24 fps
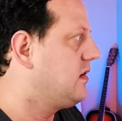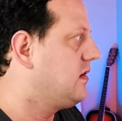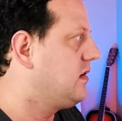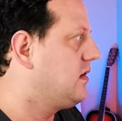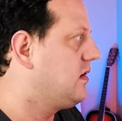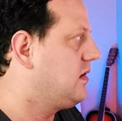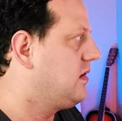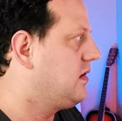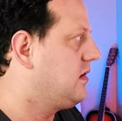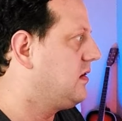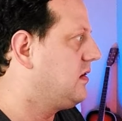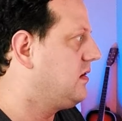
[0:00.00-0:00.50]

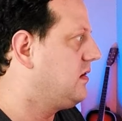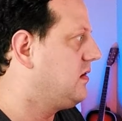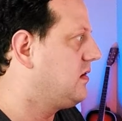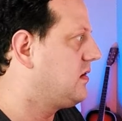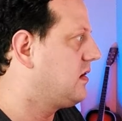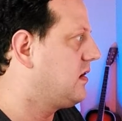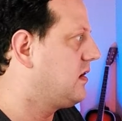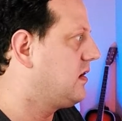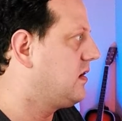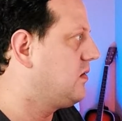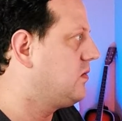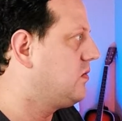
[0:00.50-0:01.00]
And
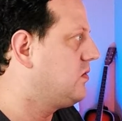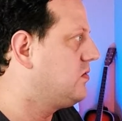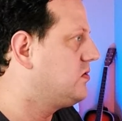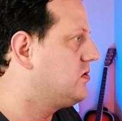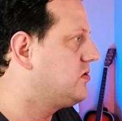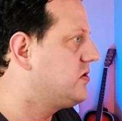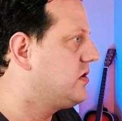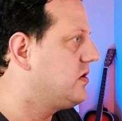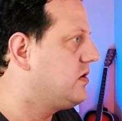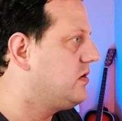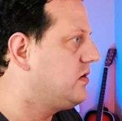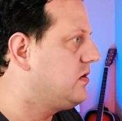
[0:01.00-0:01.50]
I will
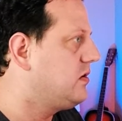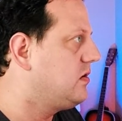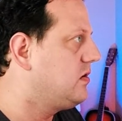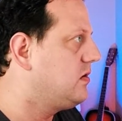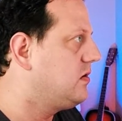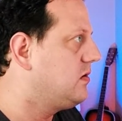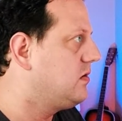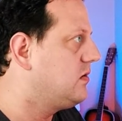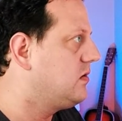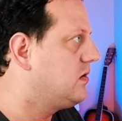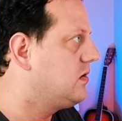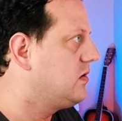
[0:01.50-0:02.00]
show
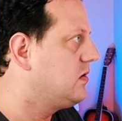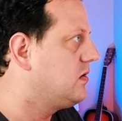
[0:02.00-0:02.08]
you.